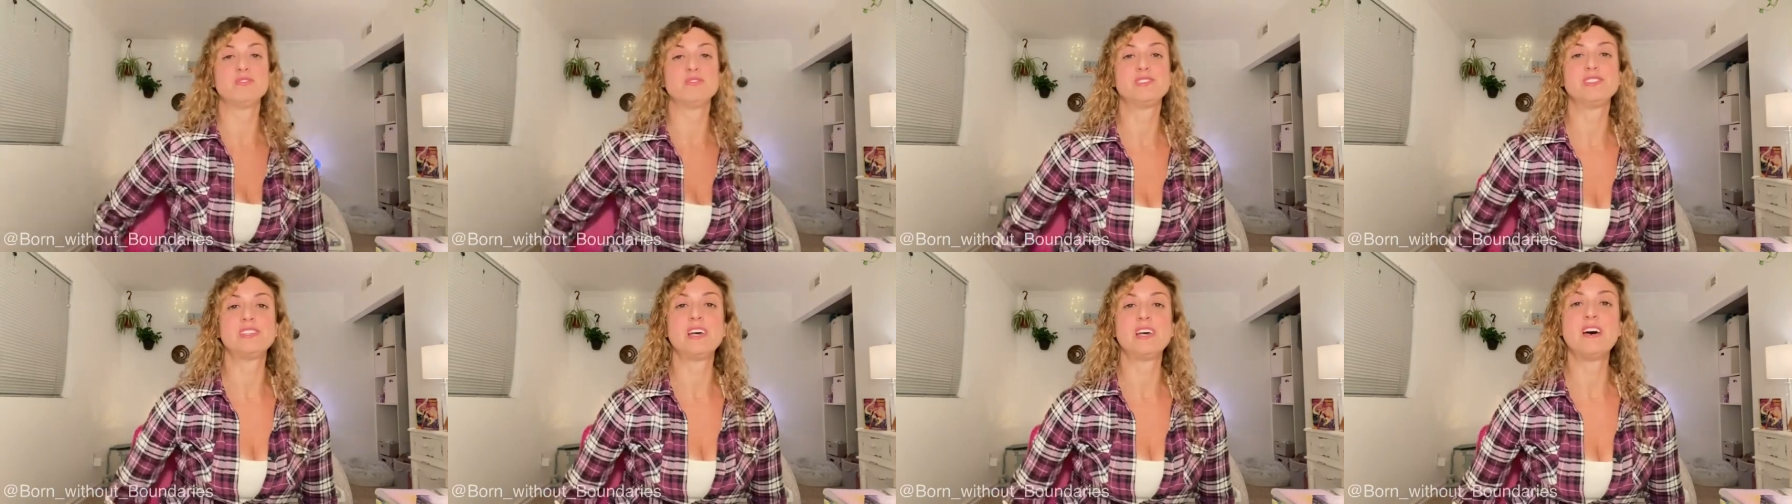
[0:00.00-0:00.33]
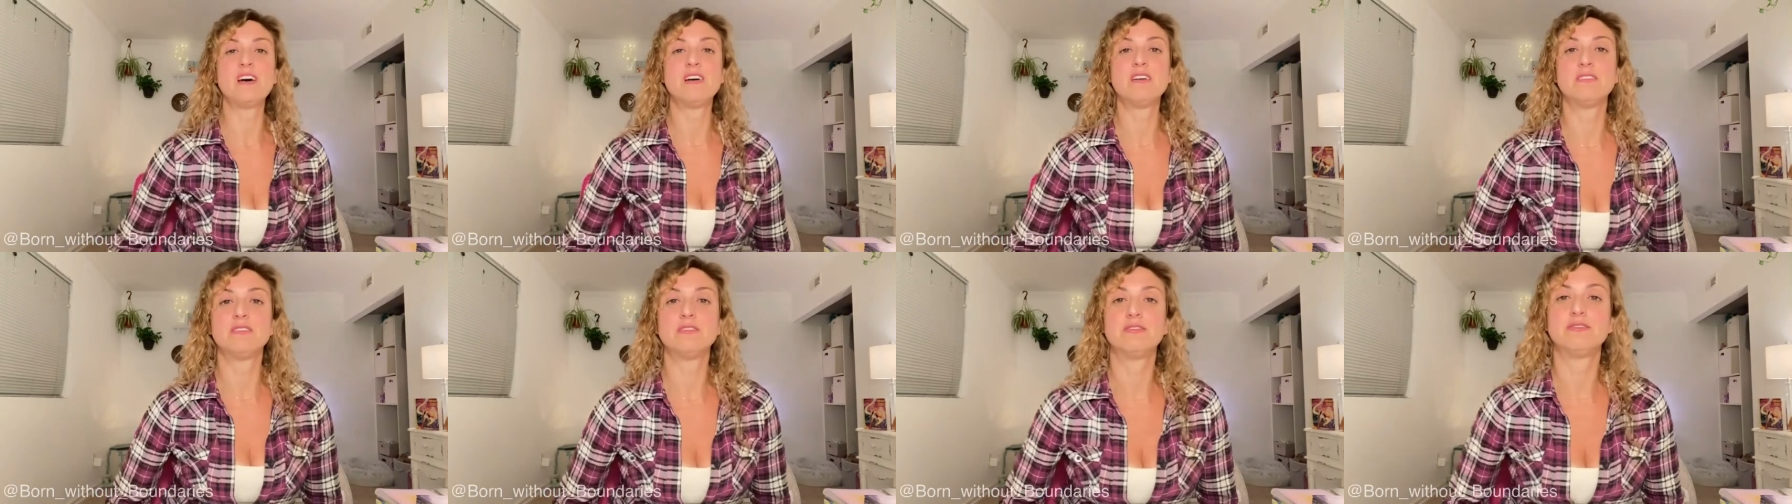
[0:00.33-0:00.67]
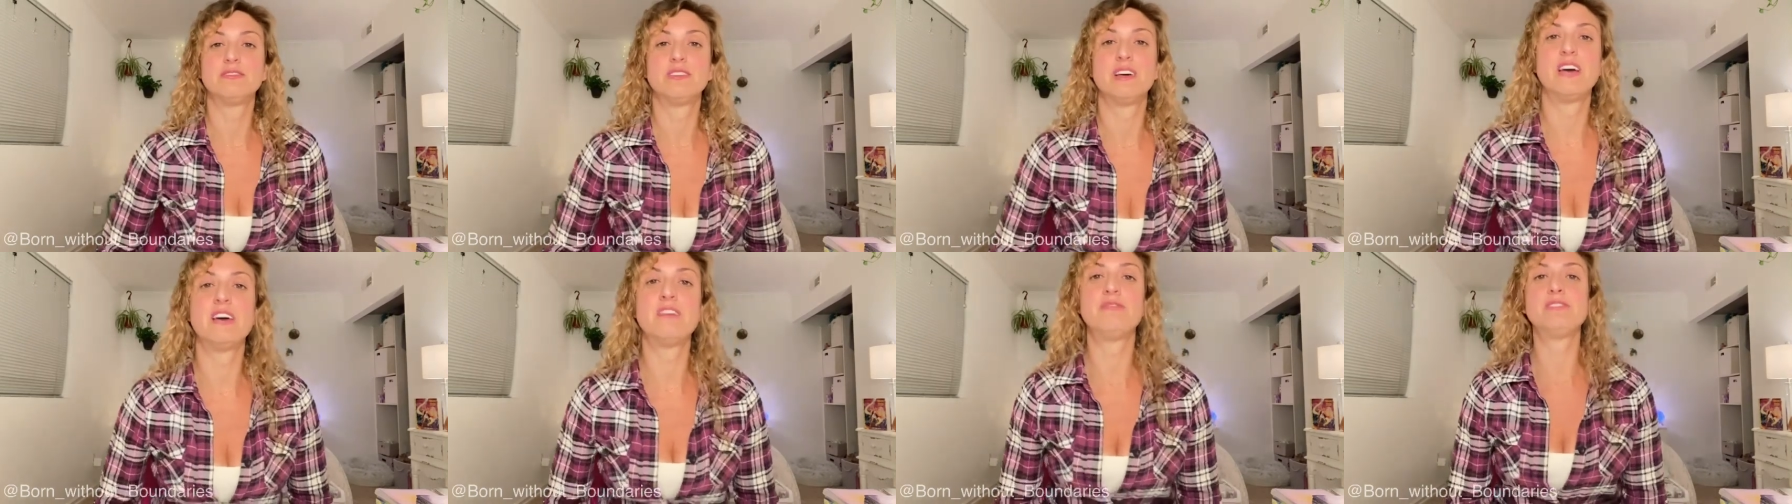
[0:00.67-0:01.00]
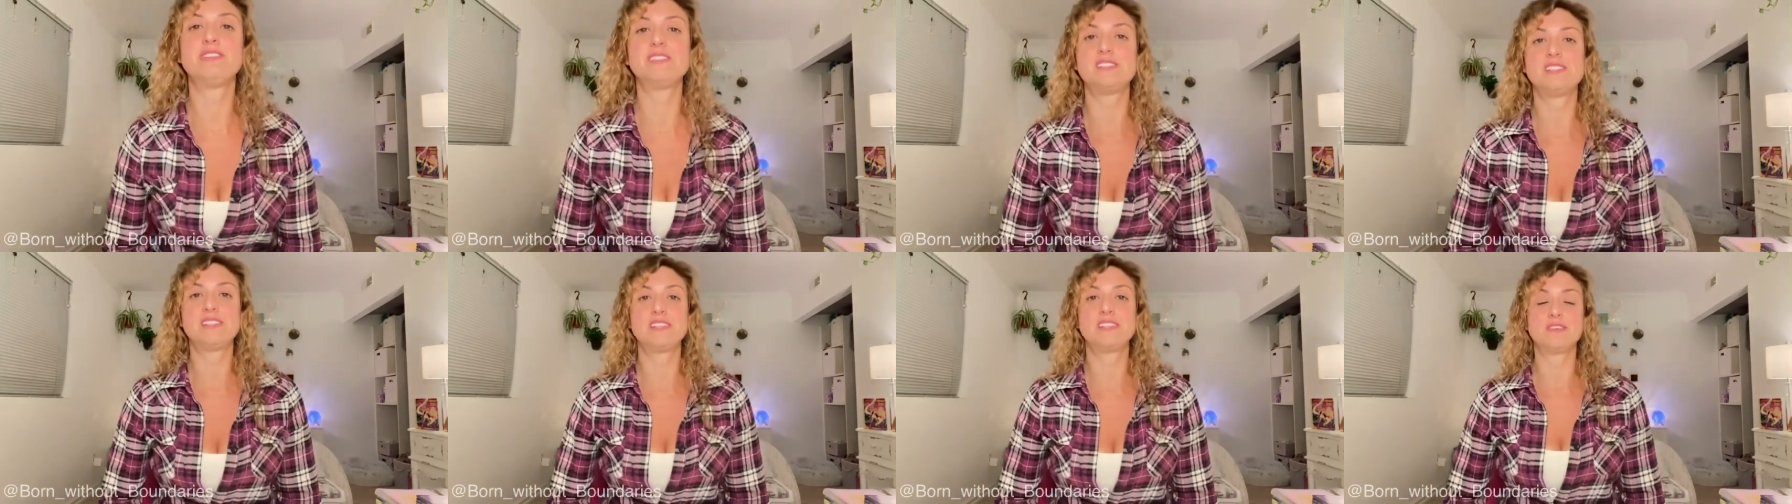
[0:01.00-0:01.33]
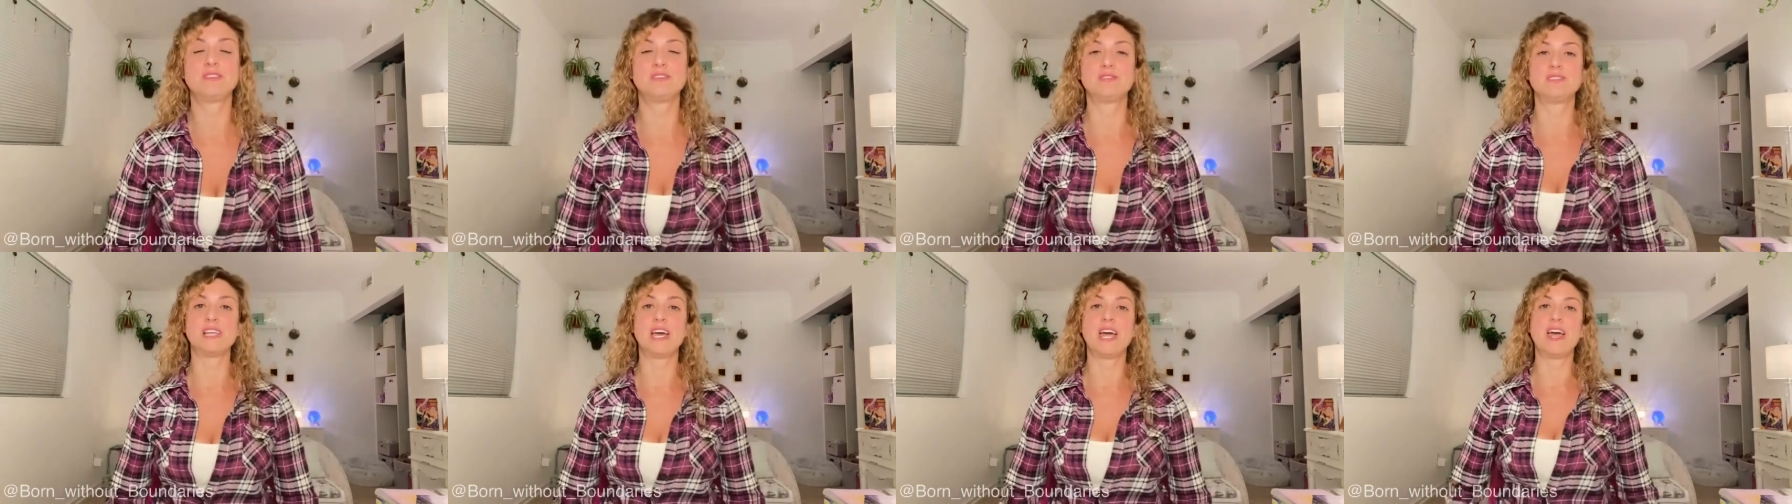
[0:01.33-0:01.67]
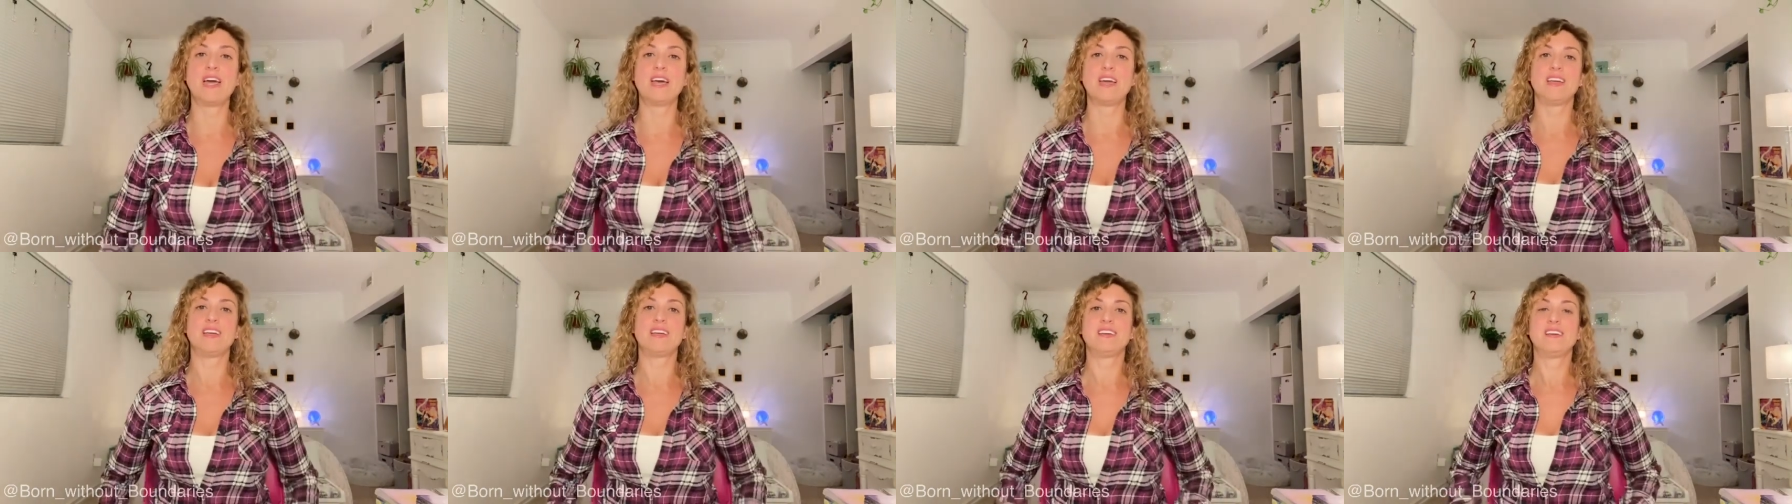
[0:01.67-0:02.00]
yourself every single
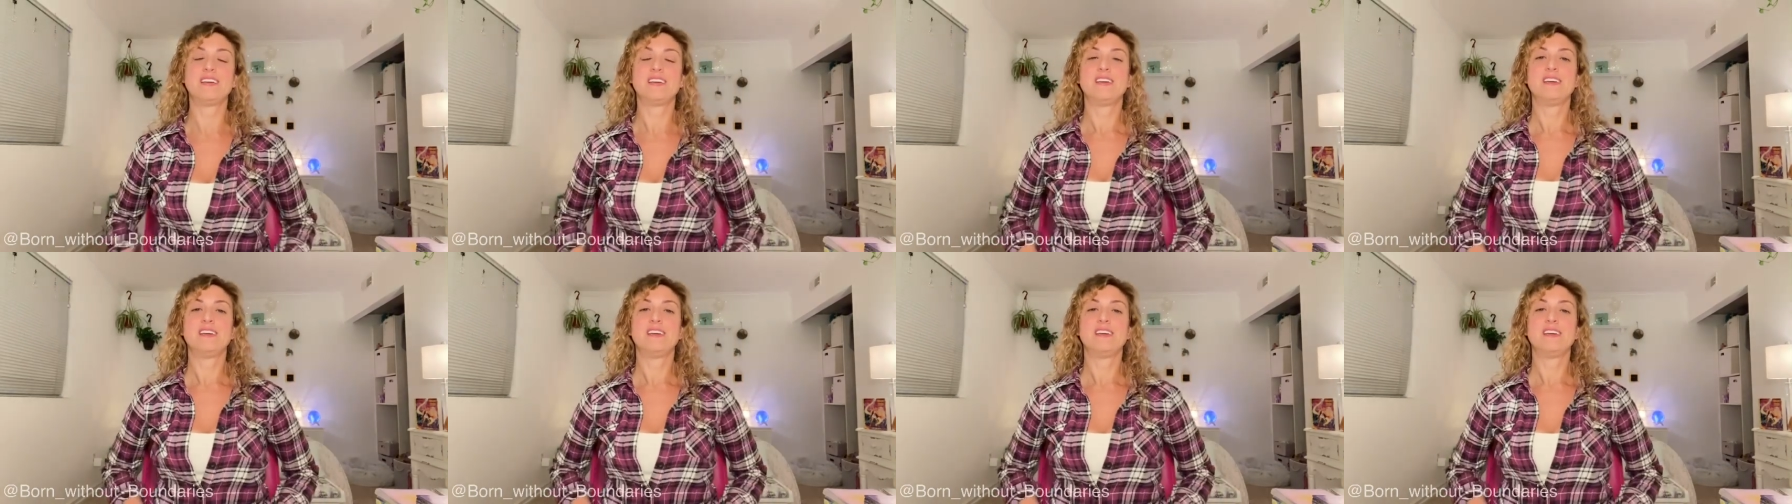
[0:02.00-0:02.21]
day.